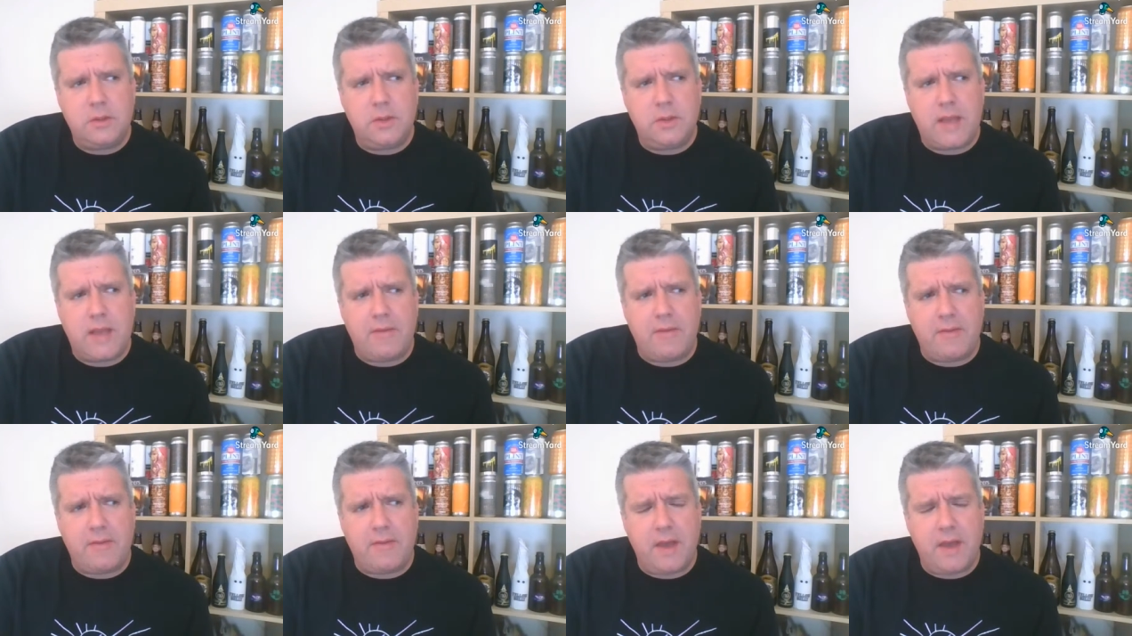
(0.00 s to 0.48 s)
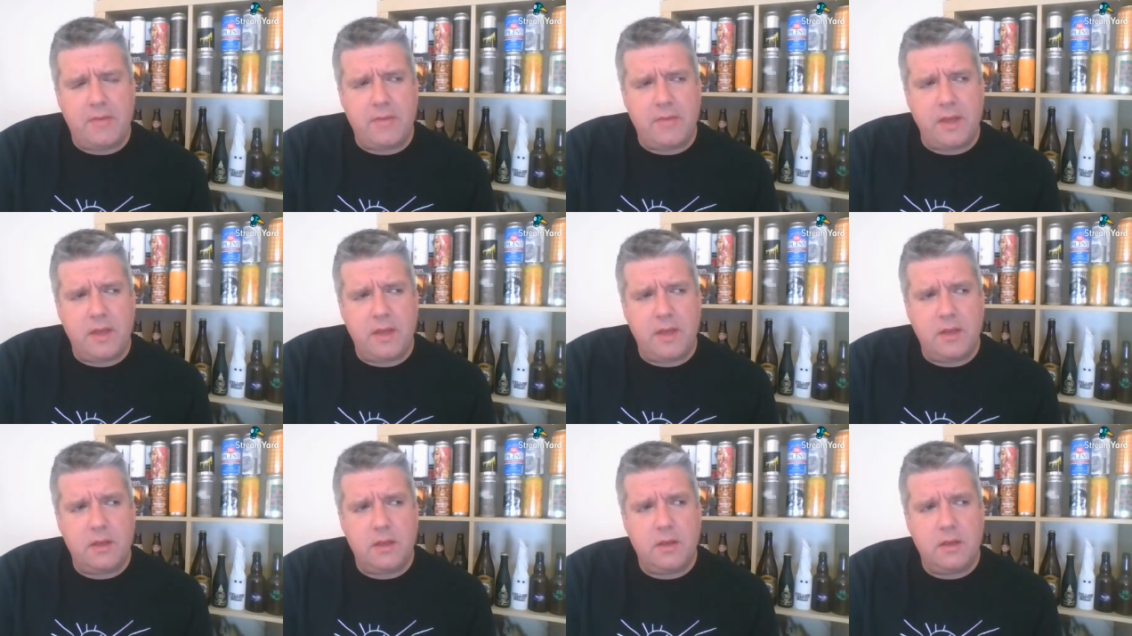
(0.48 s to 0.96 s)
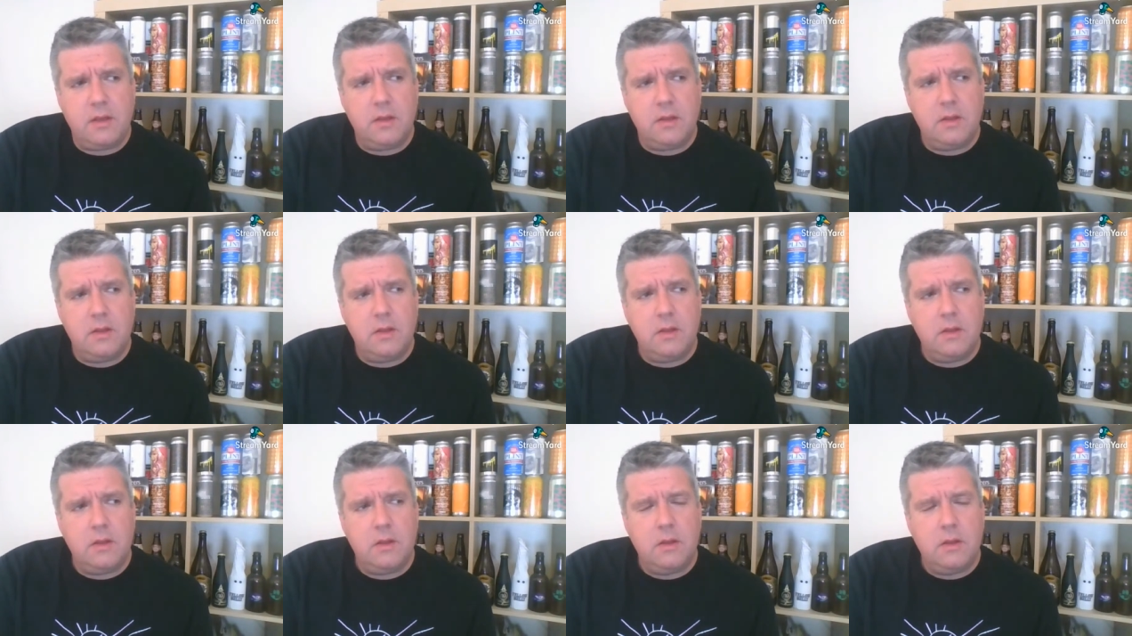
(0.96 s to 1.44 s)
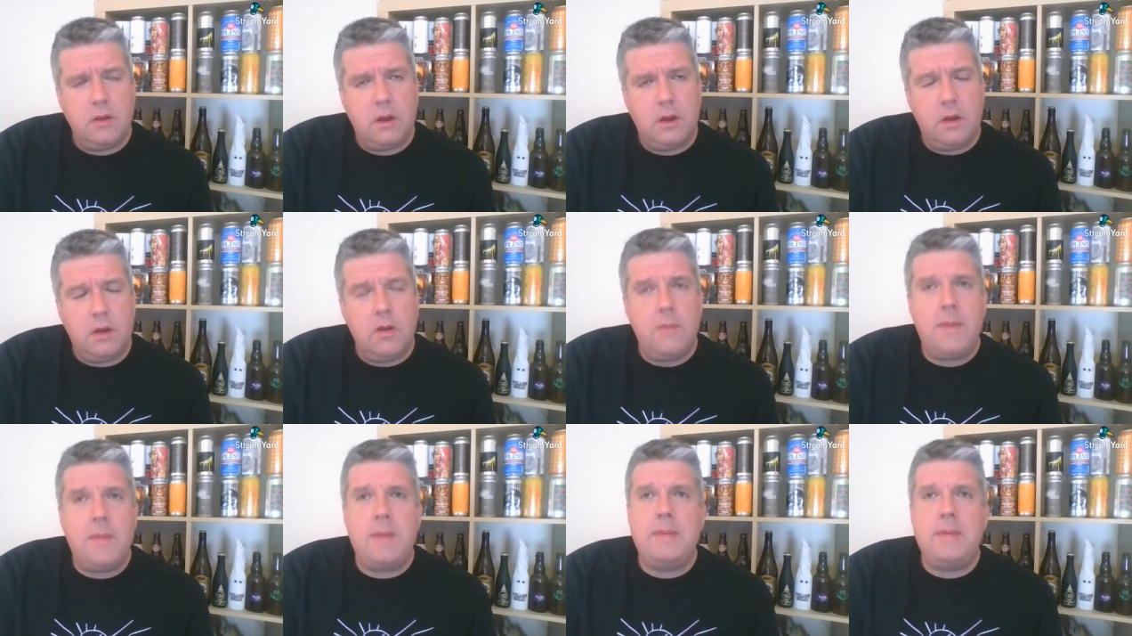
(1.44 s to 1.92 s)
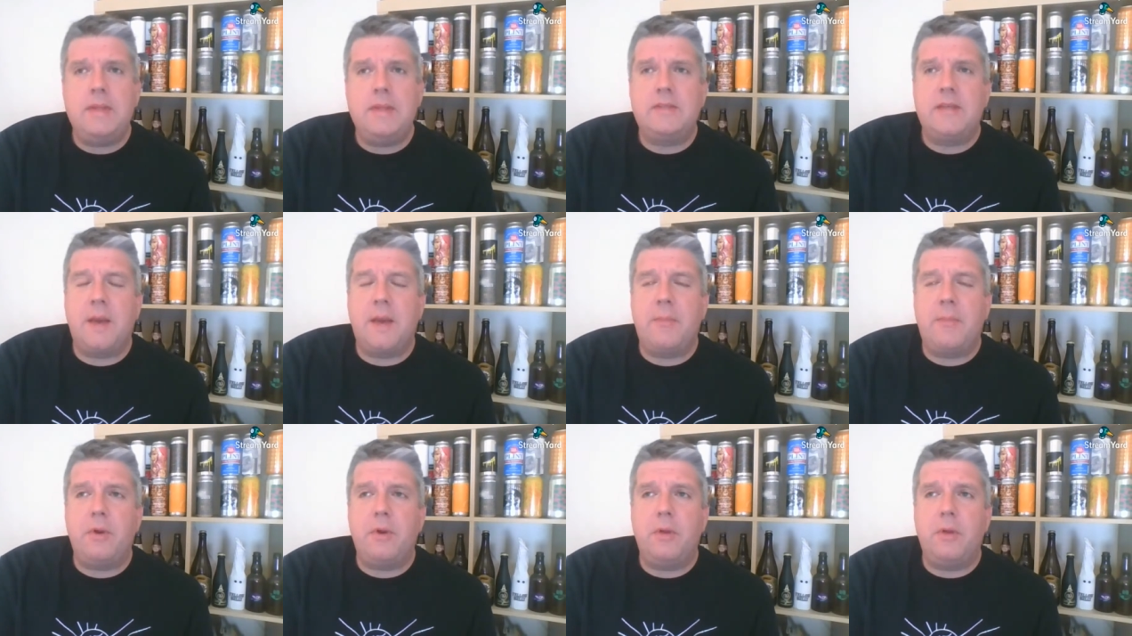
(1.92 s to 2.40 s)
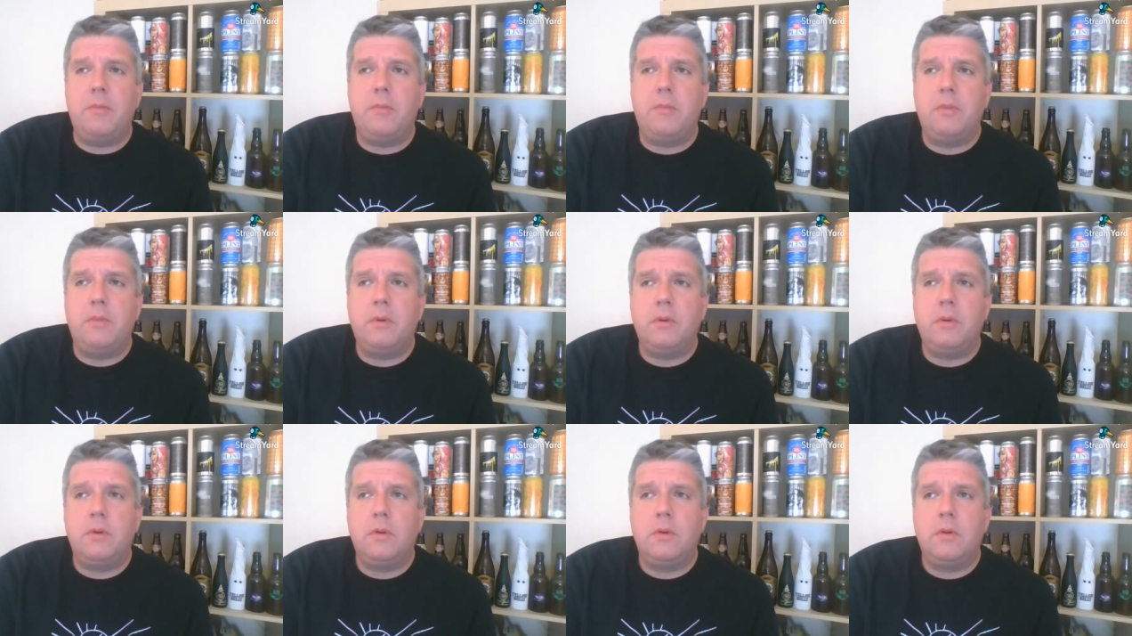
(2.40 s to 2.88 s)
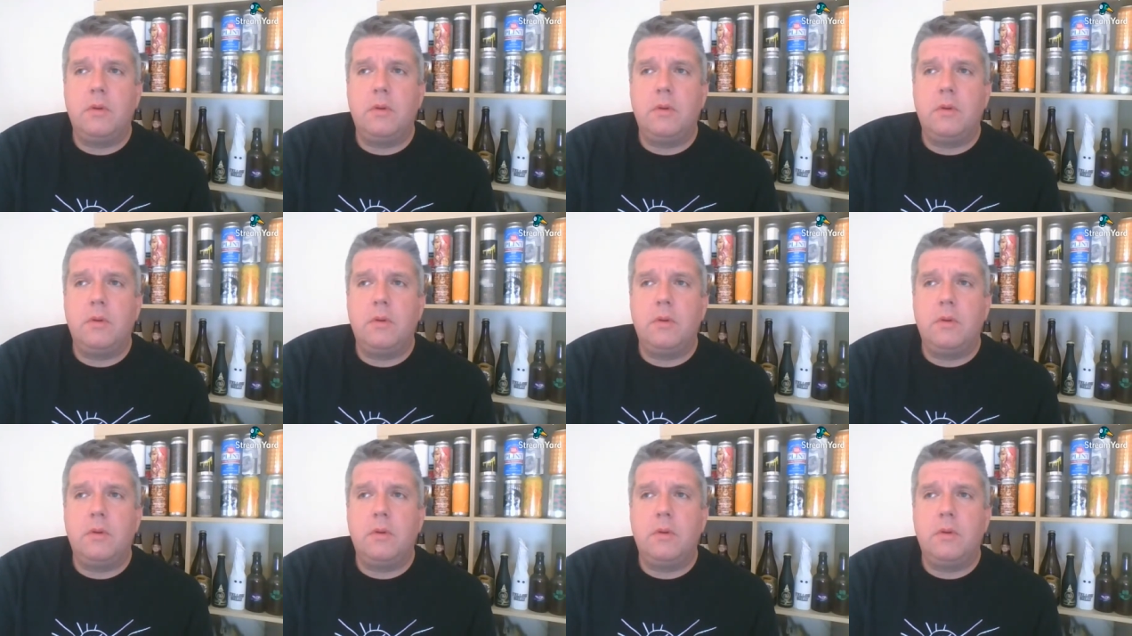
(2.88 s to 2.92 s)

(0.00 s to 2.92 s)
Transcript: a cafe, I think. Well, maybe a tap room.